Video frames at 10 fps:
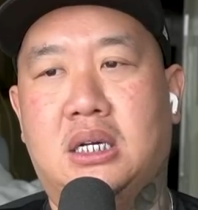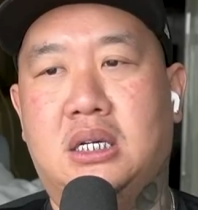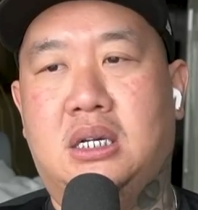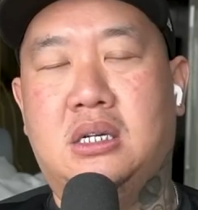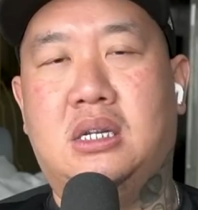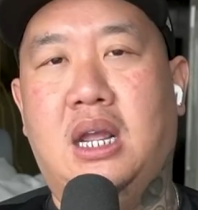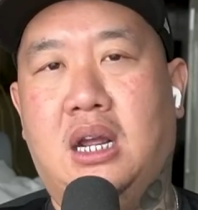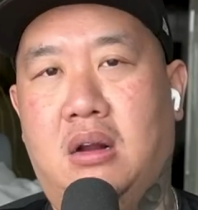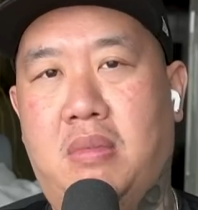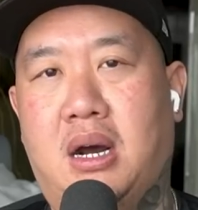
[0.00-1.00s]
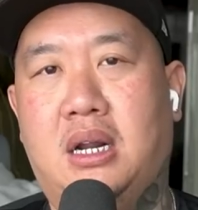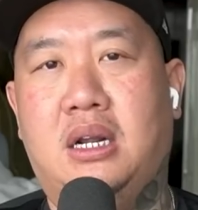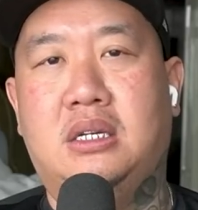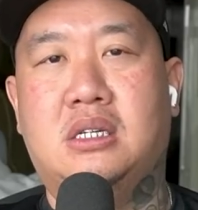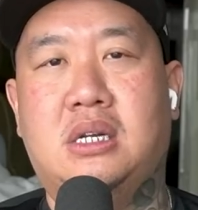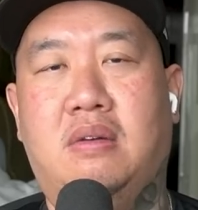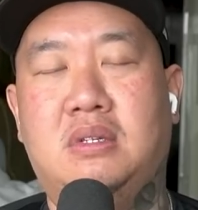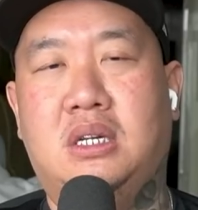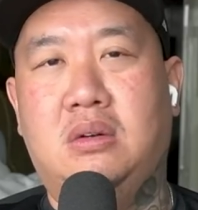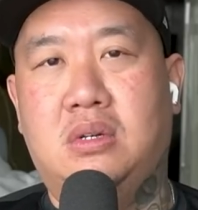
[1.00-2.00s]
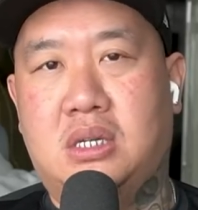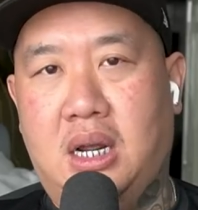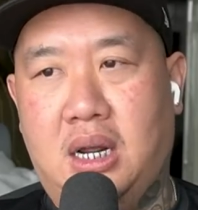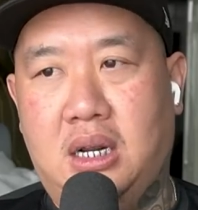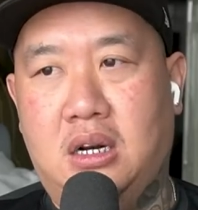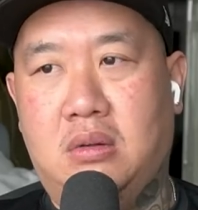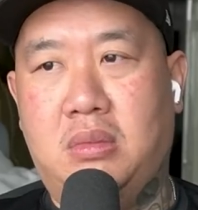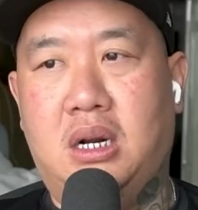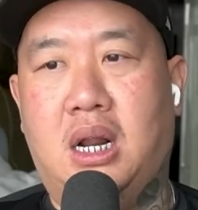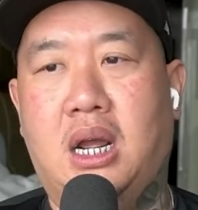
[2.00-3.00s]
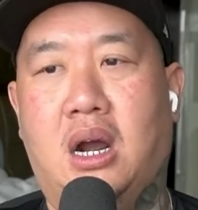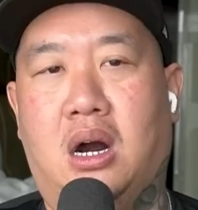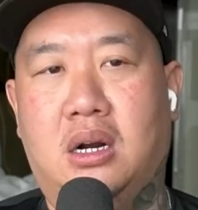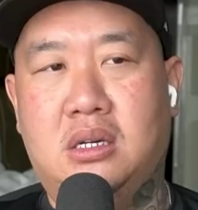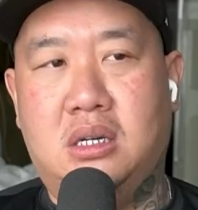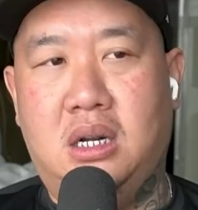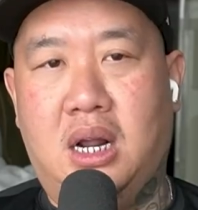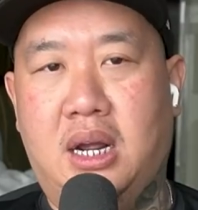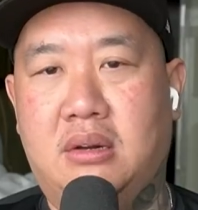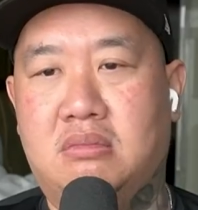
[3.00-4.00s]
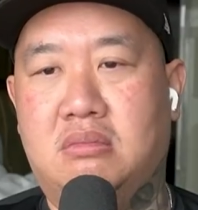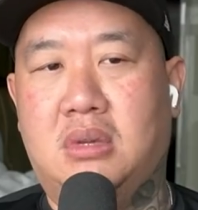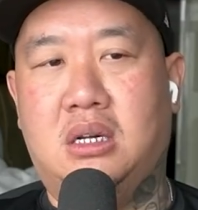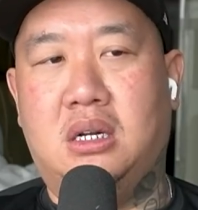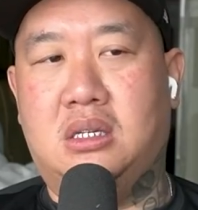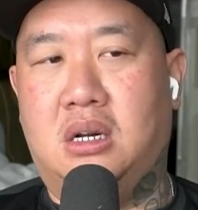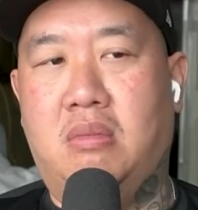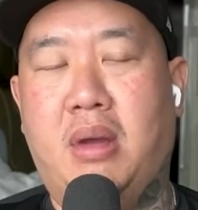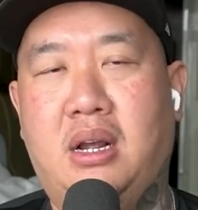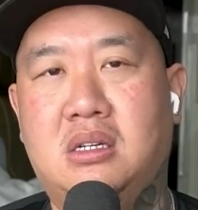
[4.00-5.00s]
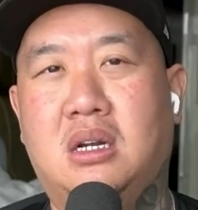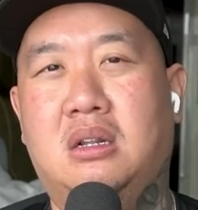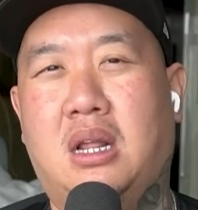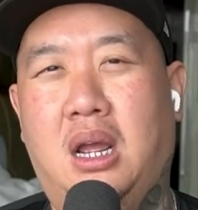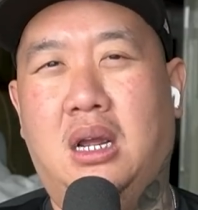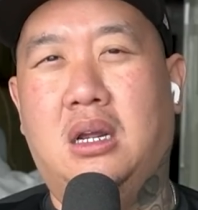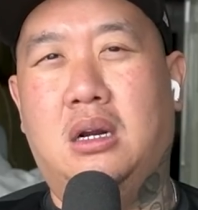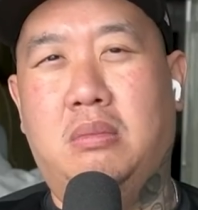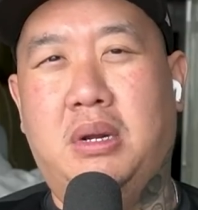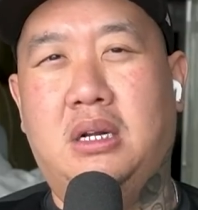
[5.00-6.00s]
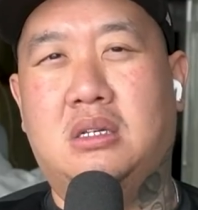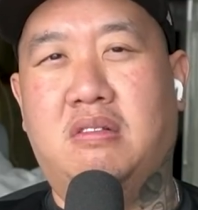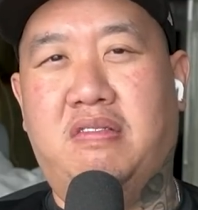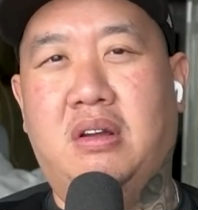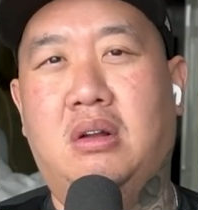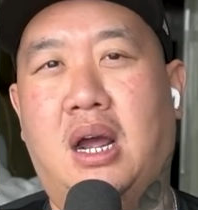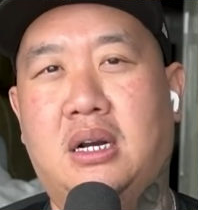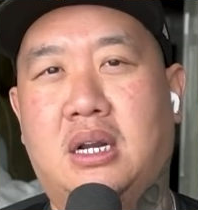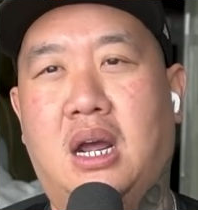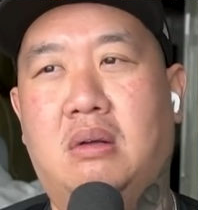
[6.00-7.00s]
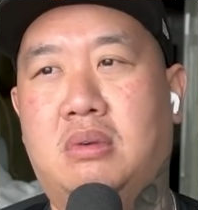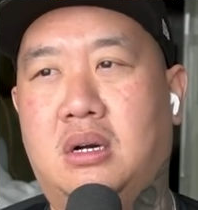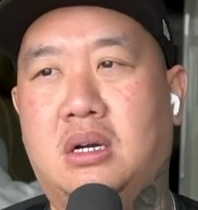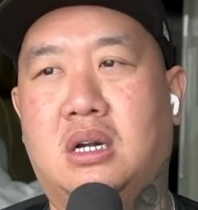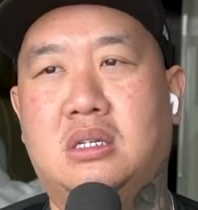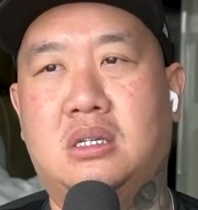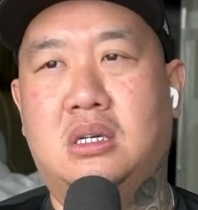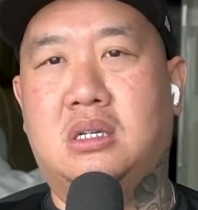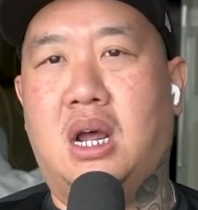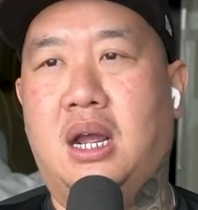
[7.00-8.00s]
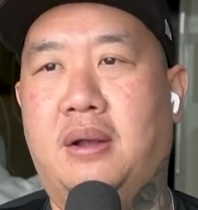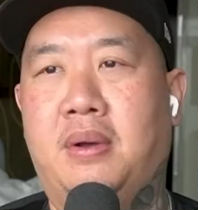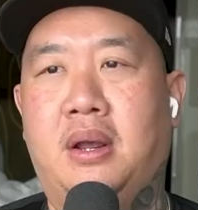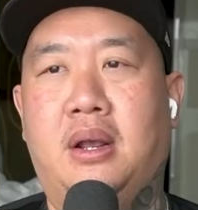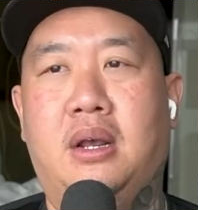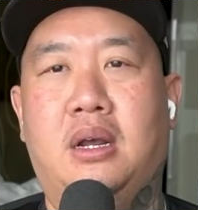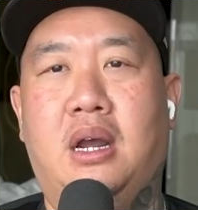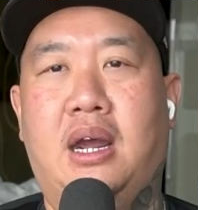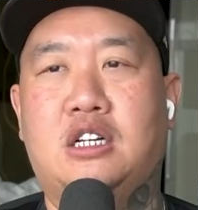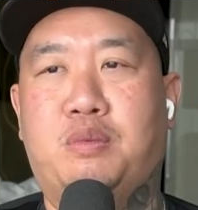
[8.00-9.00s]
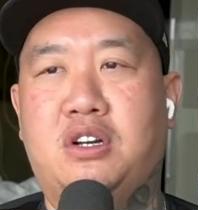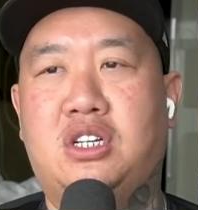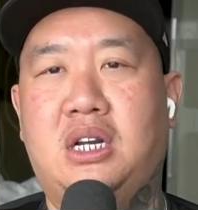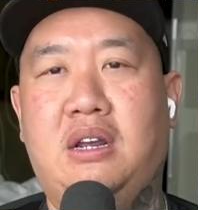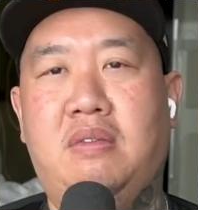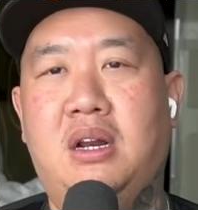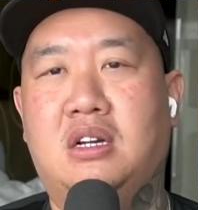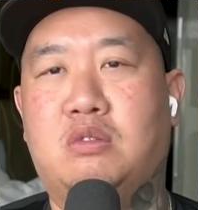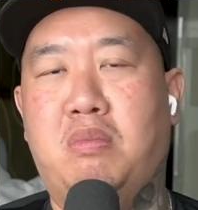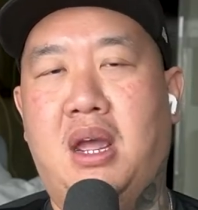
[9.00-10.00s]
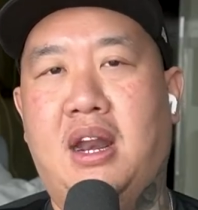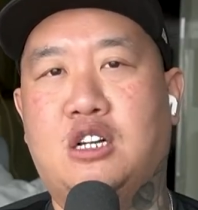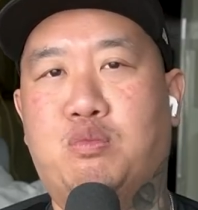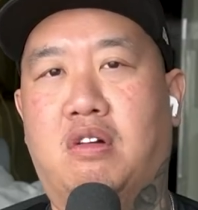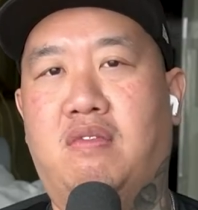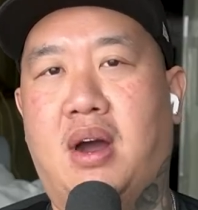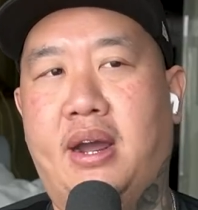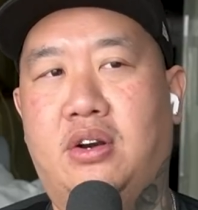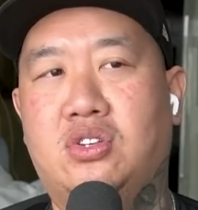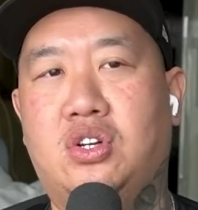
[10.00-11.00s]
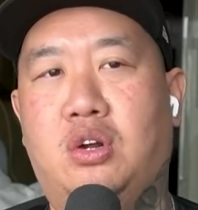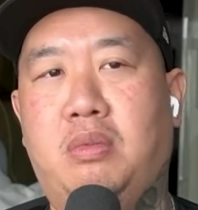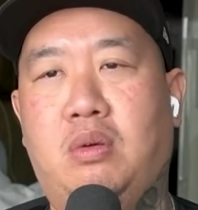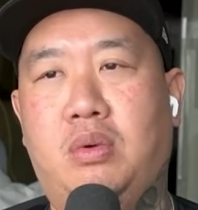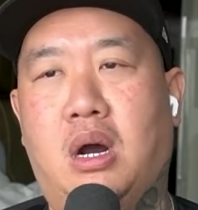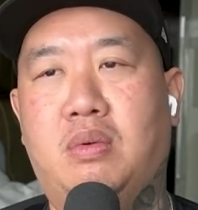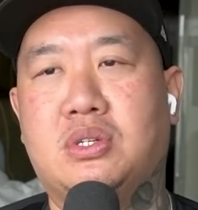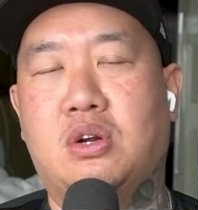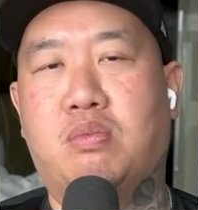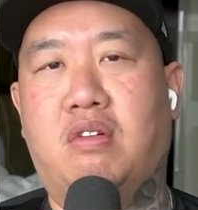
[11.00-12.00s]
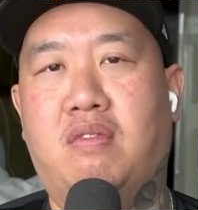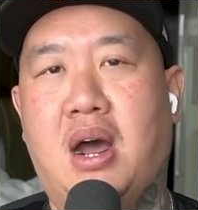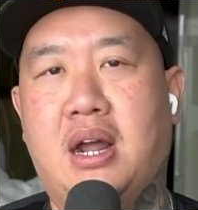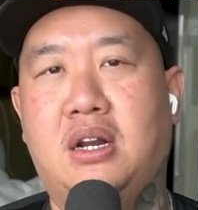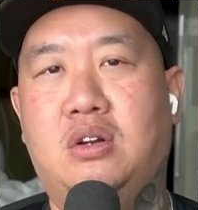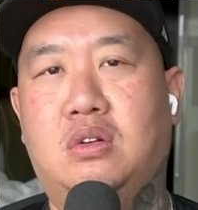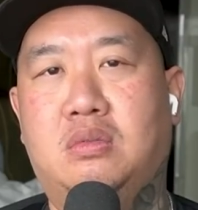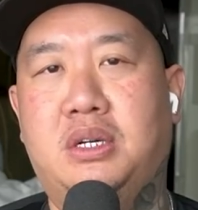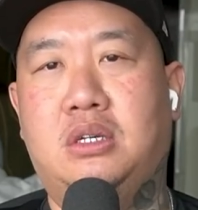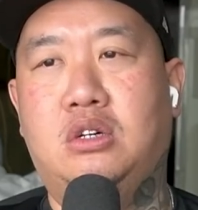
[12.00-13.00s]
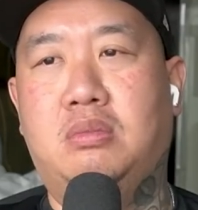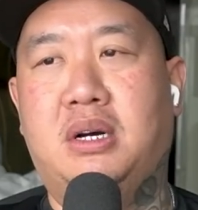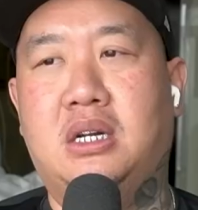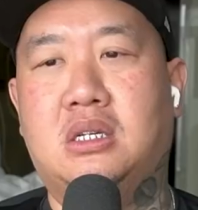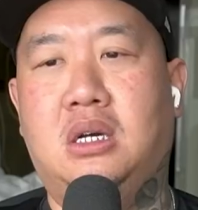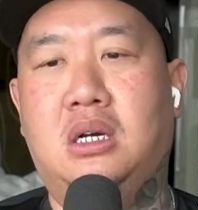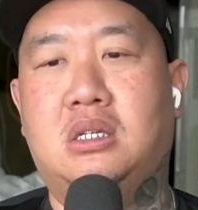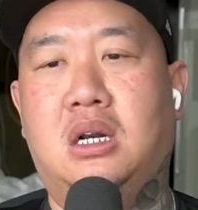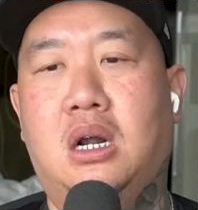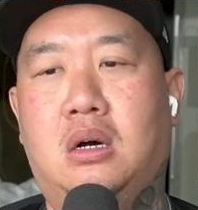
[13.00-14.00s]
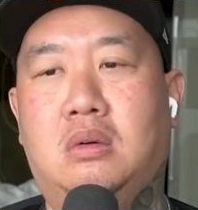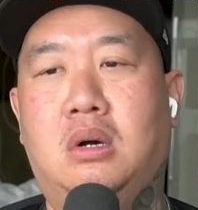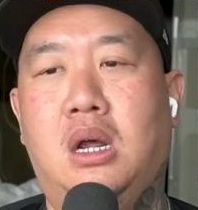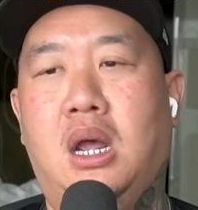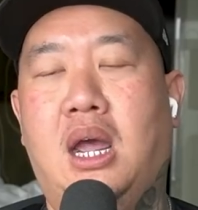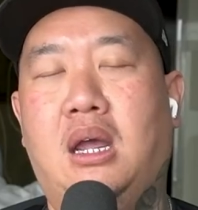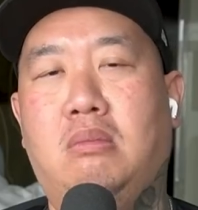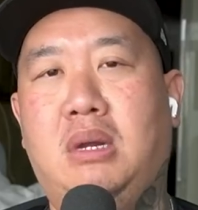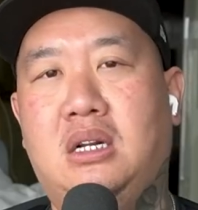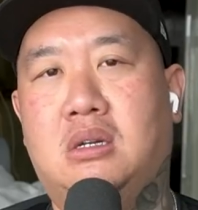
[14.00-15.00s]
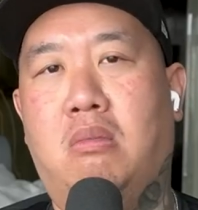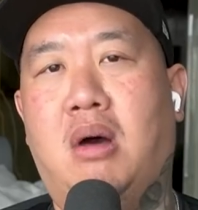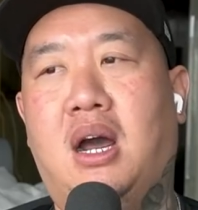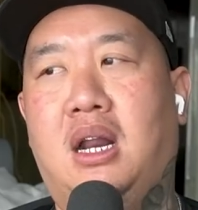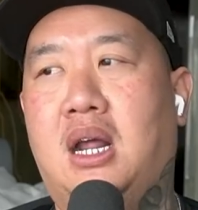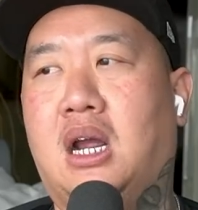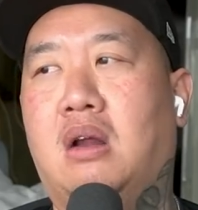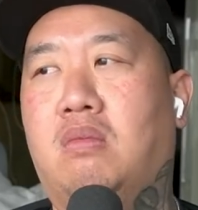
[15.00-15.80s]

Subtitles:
just thinking about it and just everything you're saying, you know what I mean? Like, honestly, like, it's an amazing thing, you know what I mean? To feel like that, bro. Cause it's just like, especially even us men as providers, you know what I mean? We always gonna provide and do what we do, but it's good to know and meet somebody that